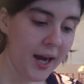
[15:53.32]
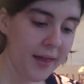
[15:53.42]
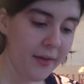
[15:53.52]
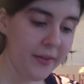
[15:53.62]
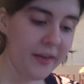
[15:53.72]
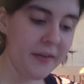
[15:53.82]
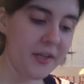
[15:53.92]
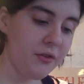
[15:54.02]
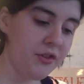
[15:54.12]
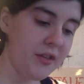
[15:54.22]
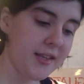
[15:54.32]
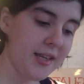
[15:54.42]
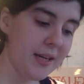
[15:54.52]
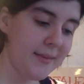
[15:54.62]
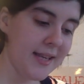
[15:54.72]
I thought that if I told you the
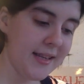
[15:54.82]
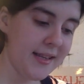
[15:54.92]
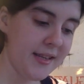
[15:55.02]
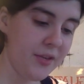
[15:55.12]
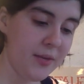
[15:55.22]
circumstances,